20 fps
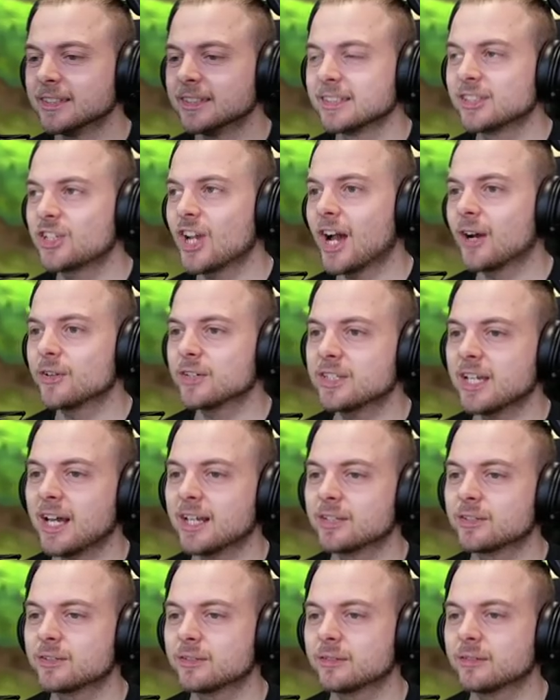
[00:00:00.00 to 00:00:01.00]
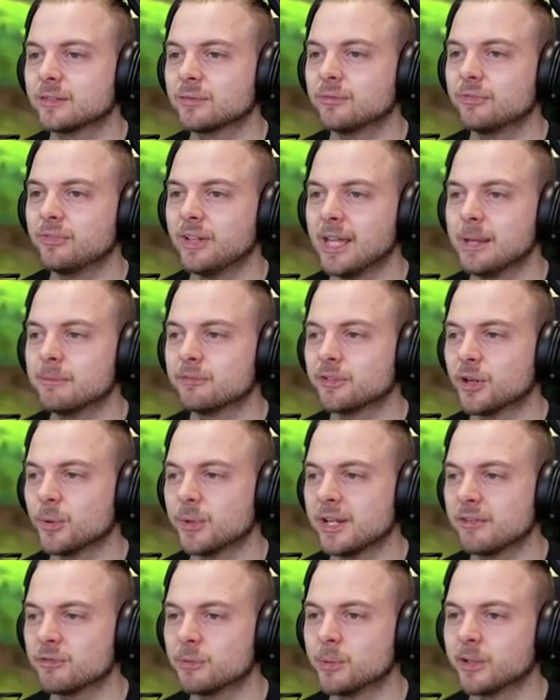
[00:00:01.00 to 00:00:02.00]
Charizard's flame throwing
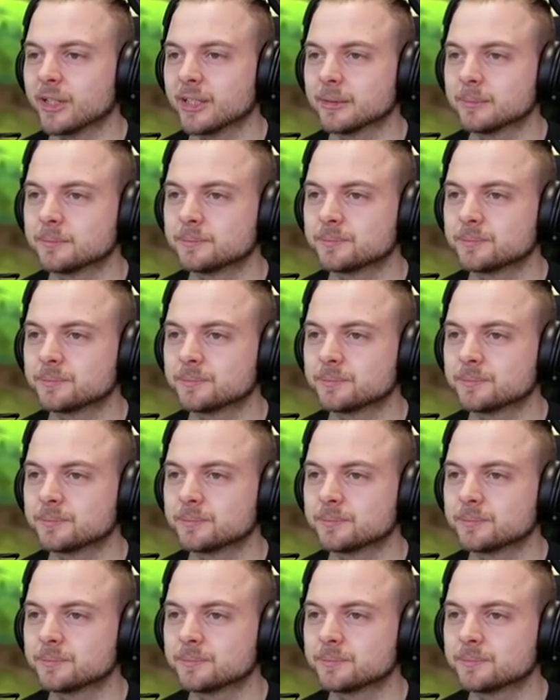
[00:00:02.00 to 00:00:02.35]
everybody.